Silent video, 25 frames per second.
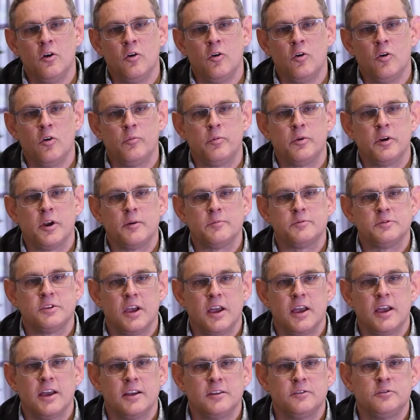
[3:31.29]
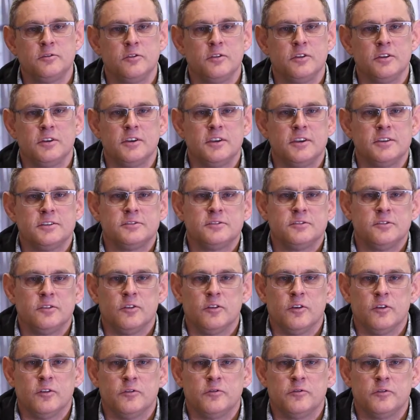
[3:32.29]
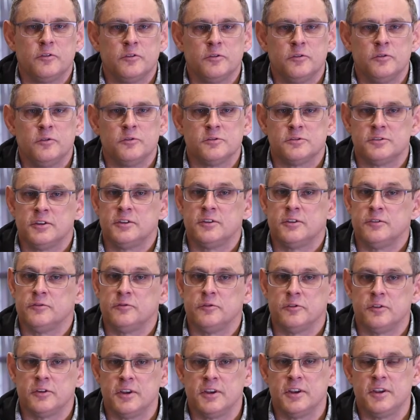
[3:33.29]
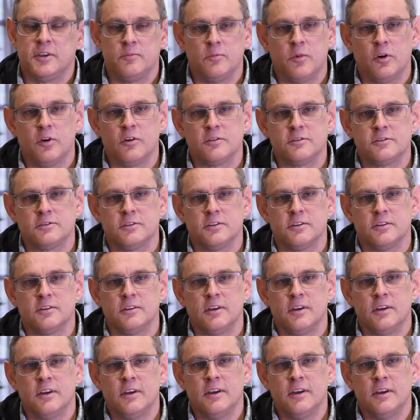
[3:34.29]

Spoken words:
or perhaps add to the list of rules that you've already mastered.